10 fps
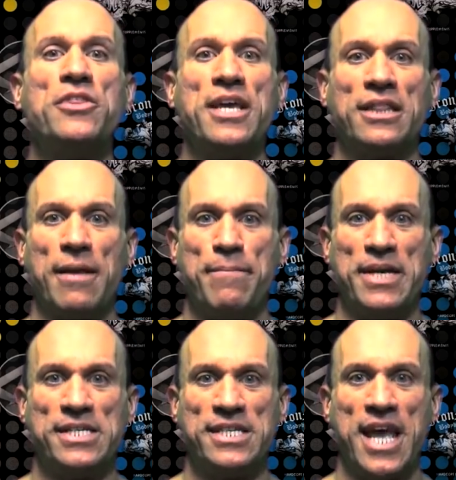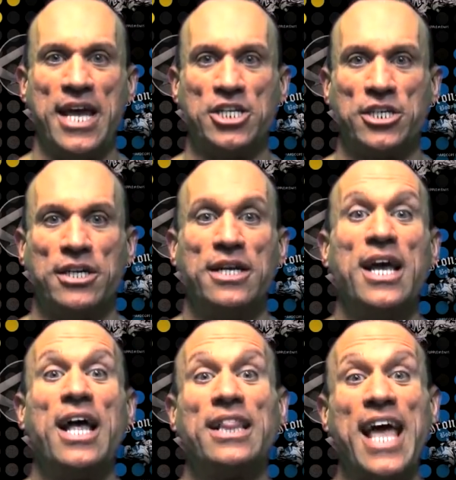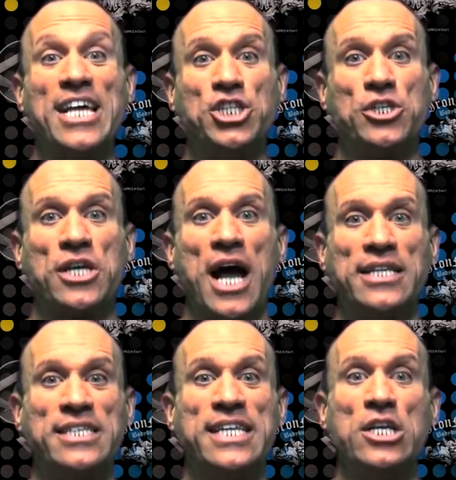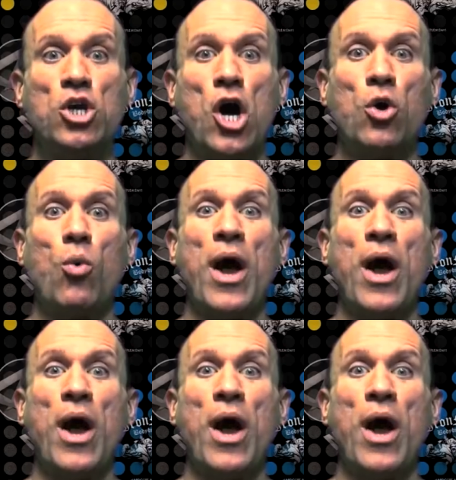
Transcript: to the Olympia stage. Last year's contest didn't go